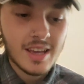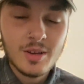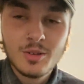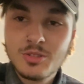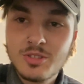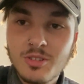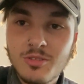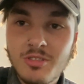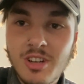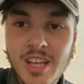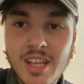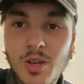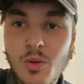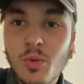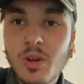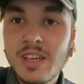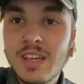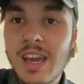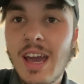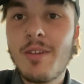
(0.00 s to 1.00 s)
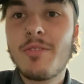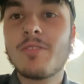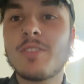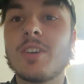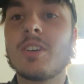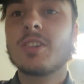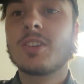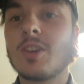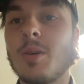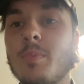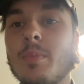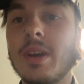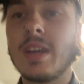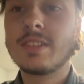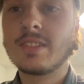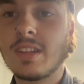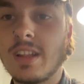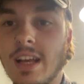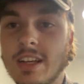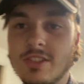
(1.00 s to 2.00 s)
It was a really weak effort compared
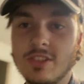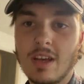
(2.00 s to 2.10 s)
to last